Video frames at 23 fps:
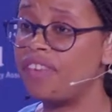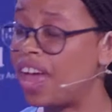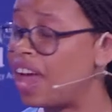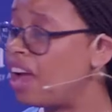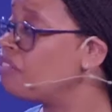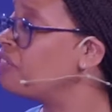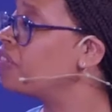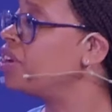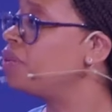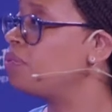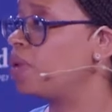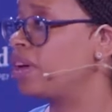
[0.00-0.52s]

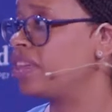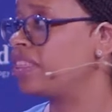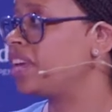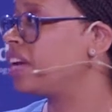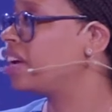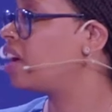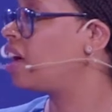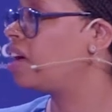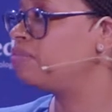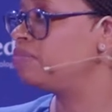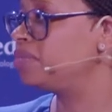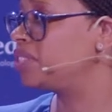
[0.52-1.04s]
everyone that
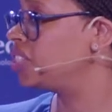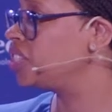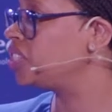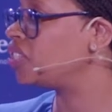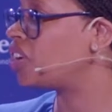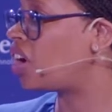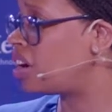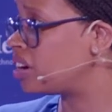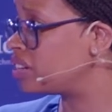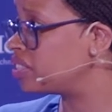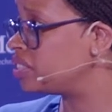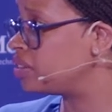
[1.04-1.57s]
comes to
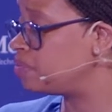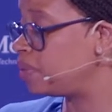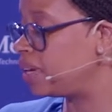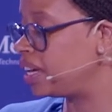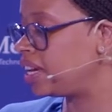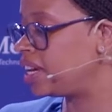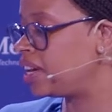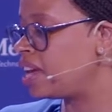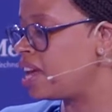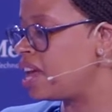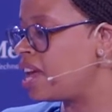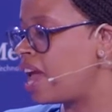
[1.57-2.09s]
talk to me
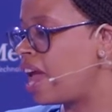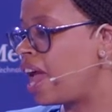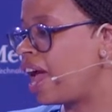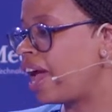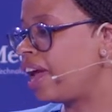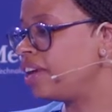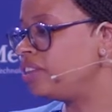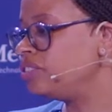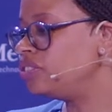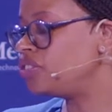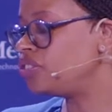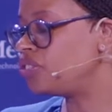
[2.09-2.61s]
me.
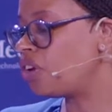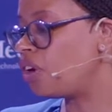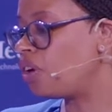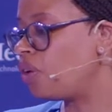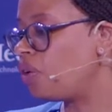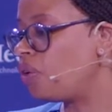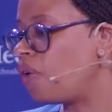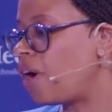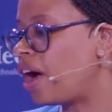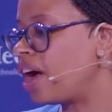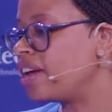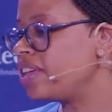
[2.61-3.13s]
And
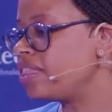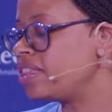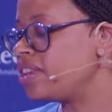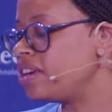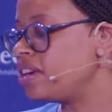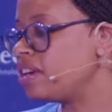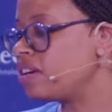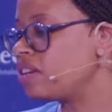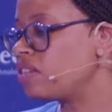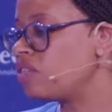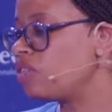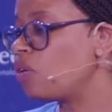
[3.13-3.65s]
so I
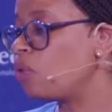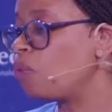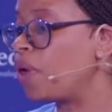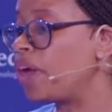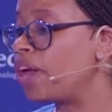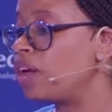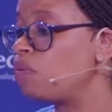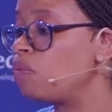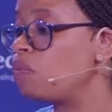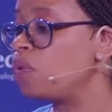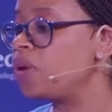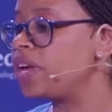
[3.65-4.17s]
think the
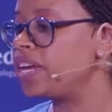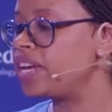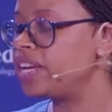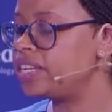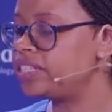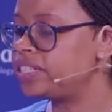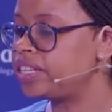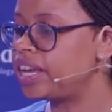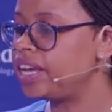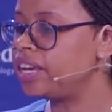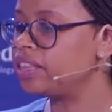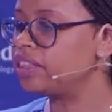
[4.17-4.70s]
way we
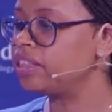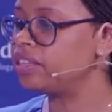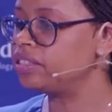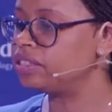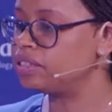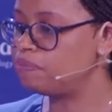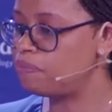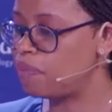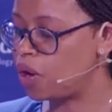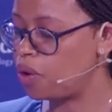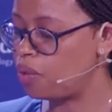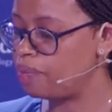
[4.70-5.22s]
take this
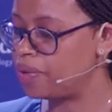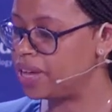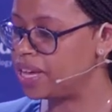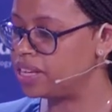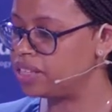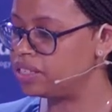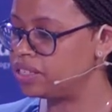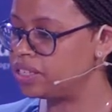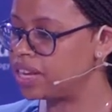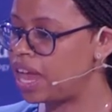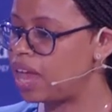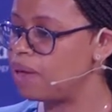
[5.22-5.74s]

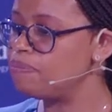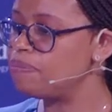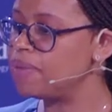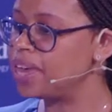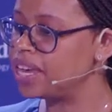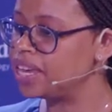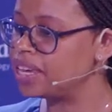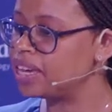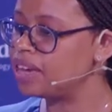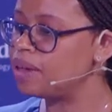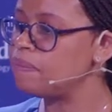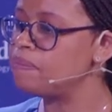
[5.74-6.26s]
moment and
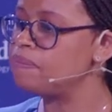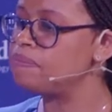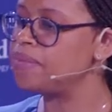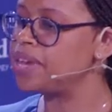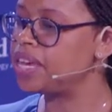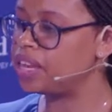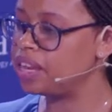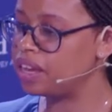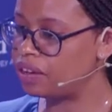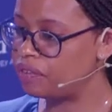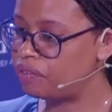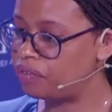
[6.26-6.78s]
make it
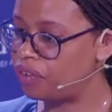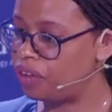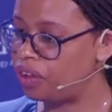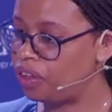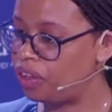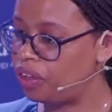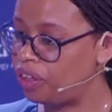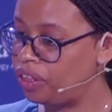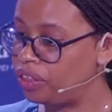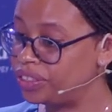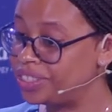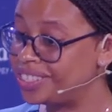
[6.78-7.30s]

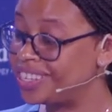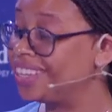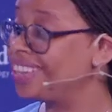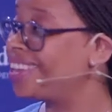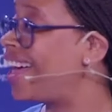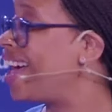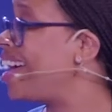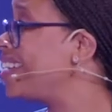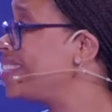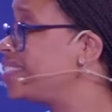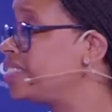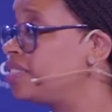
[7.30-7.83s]
meaningful to last